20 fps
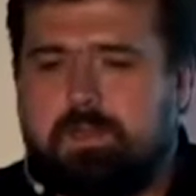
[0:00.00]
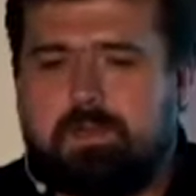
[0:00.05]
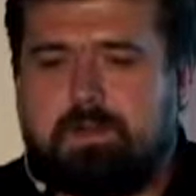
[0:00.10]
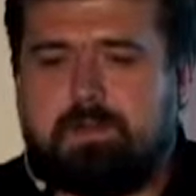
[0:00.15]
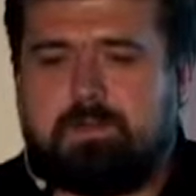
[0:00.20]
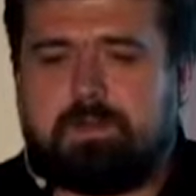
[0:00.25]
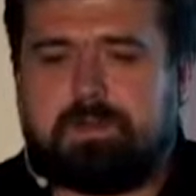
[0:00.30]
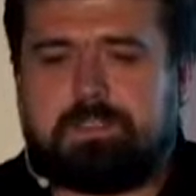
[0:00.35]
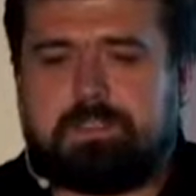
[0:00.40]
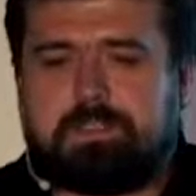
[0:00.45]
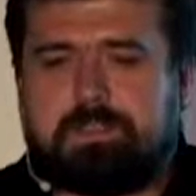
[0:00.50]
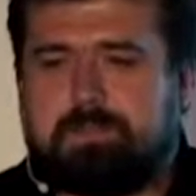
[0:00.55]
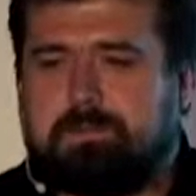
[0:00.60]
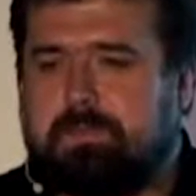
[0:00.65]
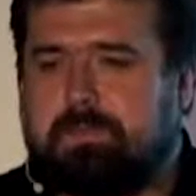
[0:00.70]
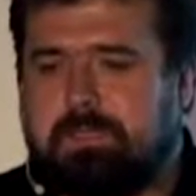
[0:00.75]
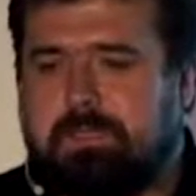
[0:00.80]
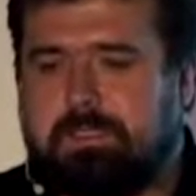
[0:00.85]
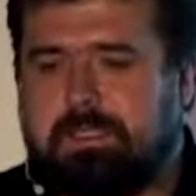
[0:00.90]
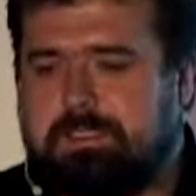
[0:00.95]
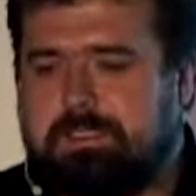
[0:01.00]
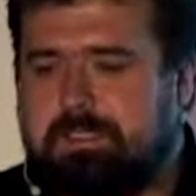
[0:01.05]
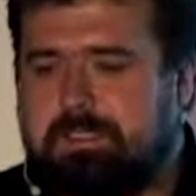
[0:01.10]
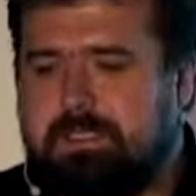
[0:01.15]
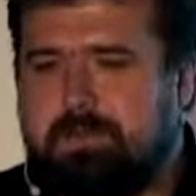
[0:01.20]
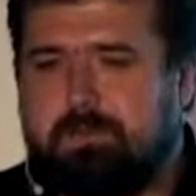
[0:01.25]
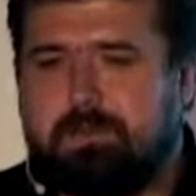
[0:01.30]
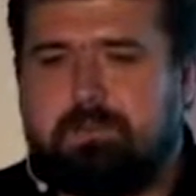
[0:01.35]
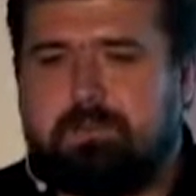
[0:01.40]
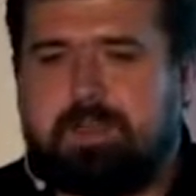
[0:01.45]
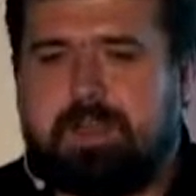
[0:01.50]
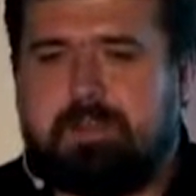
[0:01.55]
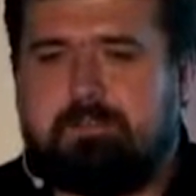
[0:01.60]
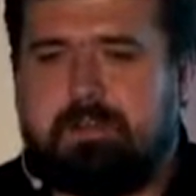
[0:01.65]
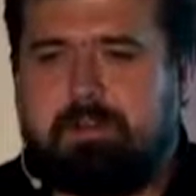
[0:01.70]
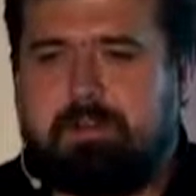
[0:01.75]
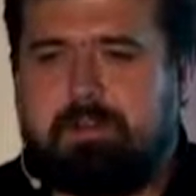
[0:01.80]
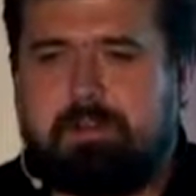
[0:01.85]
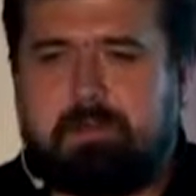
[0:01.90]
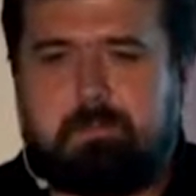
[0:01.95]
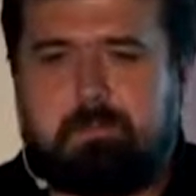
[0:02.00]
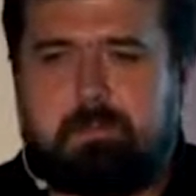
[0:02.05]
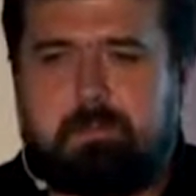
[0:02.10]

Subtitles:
All right, let's see what we have here.